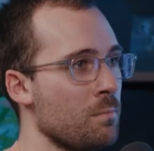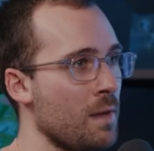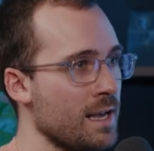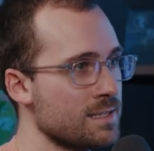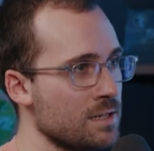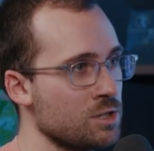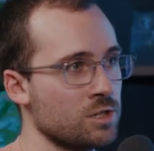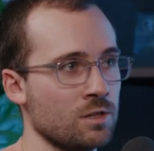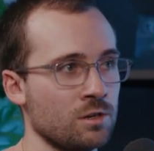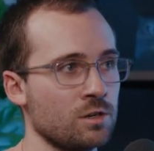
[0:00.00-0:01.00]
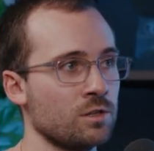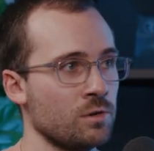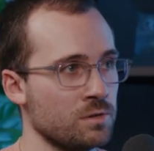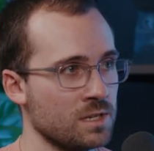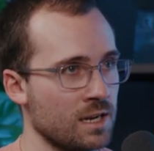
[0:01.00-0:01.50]
the message to the
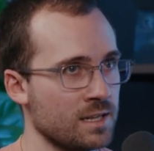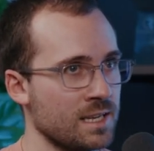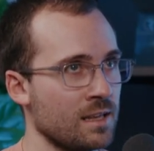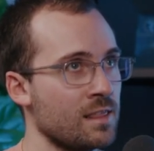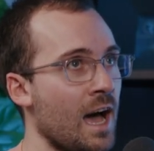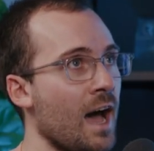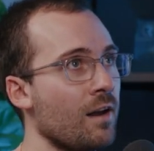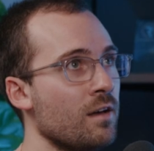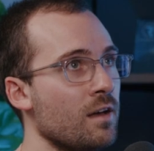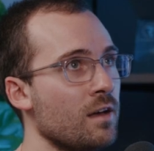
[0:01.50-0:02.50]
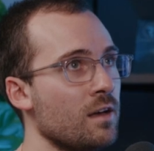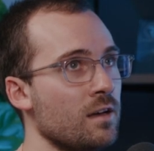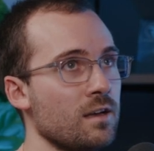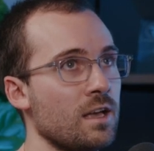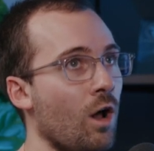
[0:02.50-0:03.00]
closing, and it's like that.
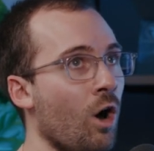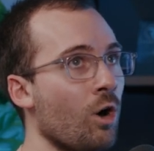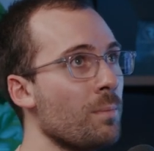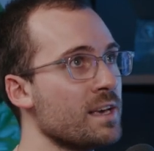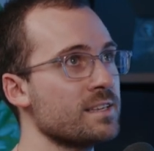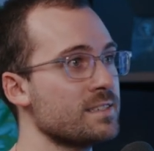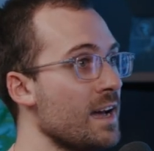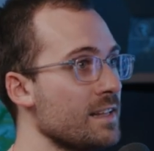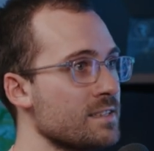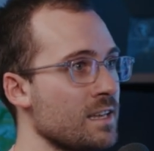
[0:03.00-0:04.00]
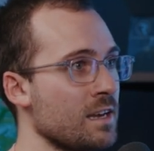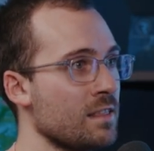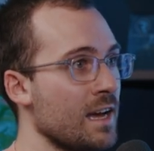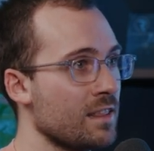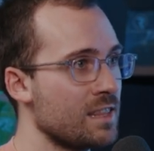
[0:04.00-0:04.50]
It all makes sense. Like
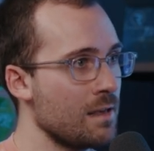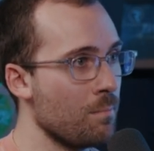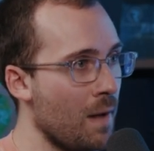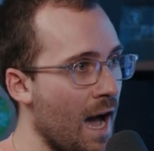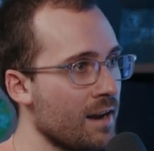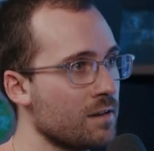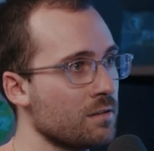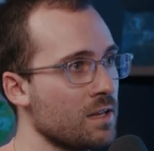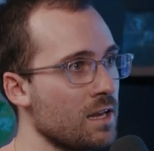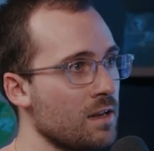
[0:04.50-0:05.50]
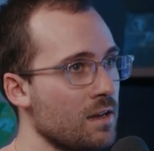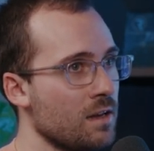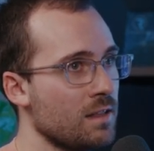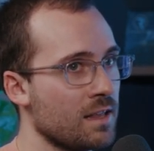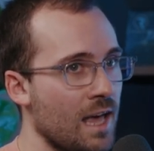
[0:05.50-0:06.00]
that thematically,
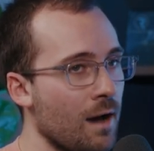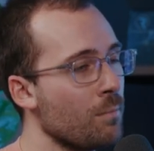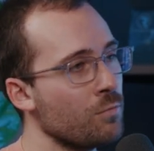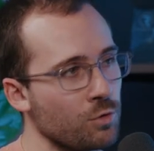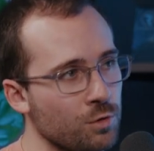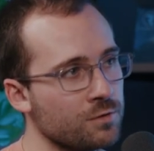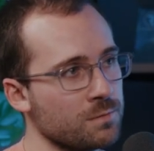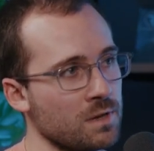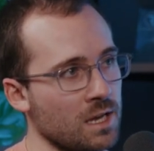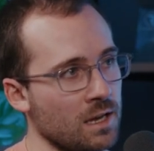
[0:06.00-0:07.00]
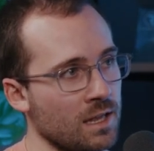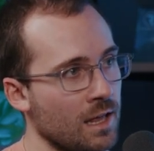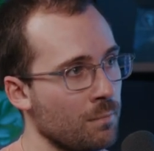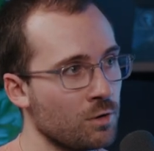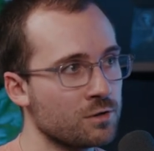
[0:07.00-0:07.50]
like that moves me and
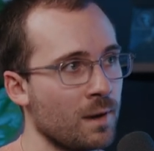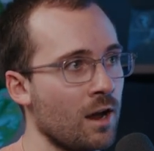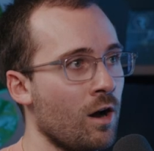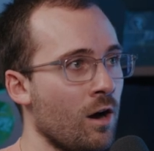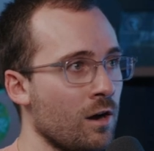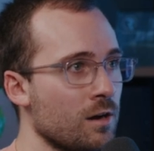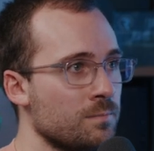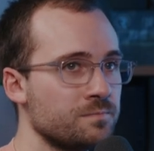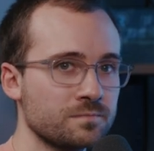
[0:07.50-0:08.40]
that moves my heart.